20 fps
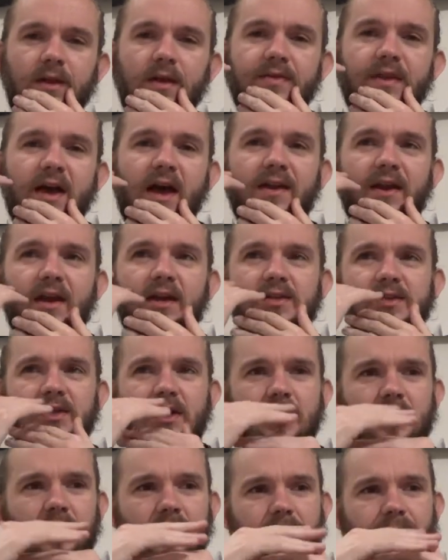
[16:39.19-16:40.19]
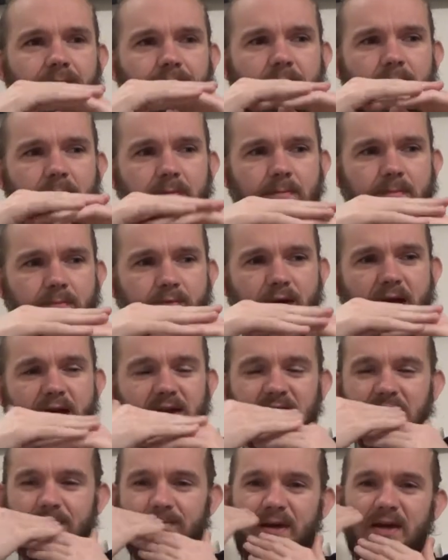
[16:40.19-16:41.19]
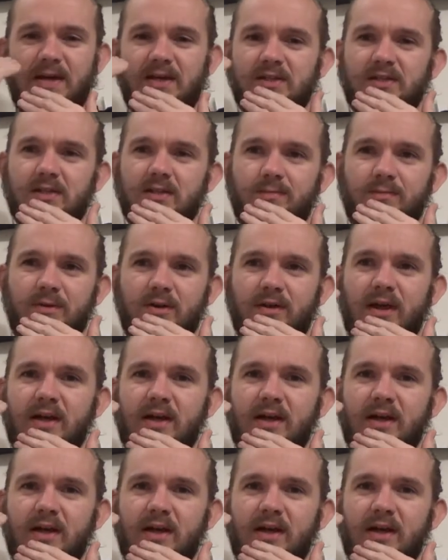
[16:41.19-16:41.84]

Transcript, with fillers: that nice kind of bready base to the beer.